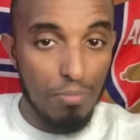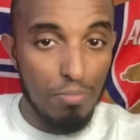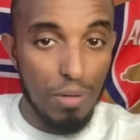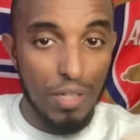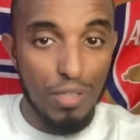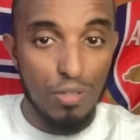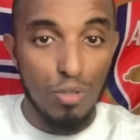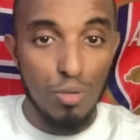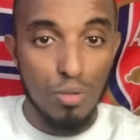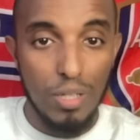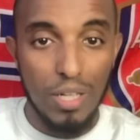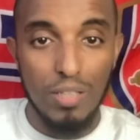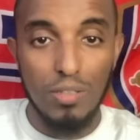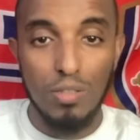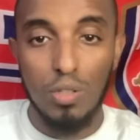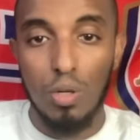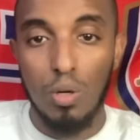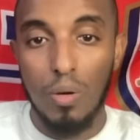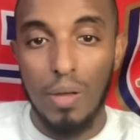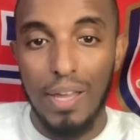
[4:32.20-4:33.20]
Pedro
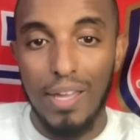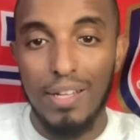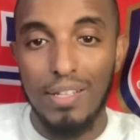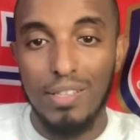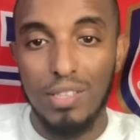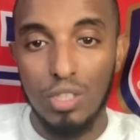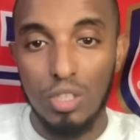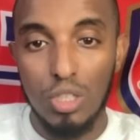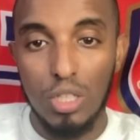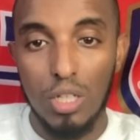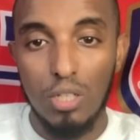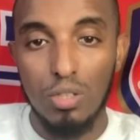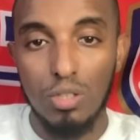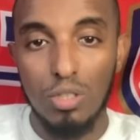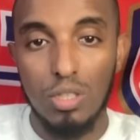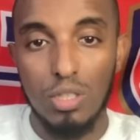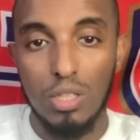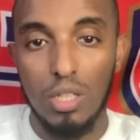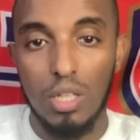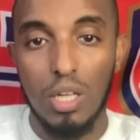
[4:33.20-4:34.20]
Neto headed to
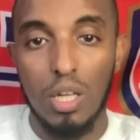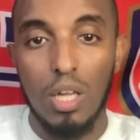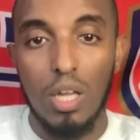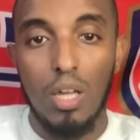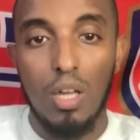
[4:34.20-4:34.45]
Chelsea,